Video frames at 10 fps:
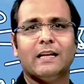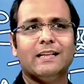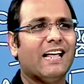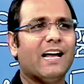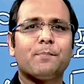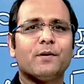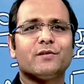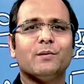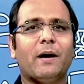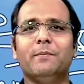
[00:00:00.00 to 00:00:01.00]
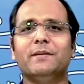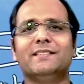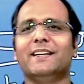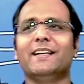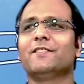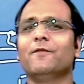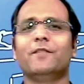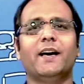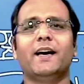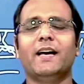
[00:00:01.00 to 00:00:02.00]
That person might be sitting
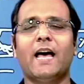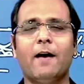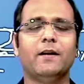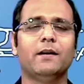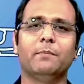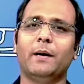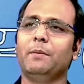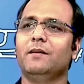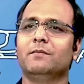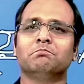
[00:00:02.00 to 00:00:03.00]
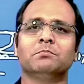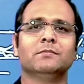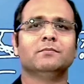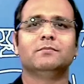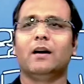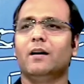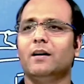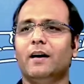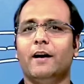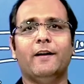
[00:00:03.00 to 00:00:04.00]
somewhere having maybe a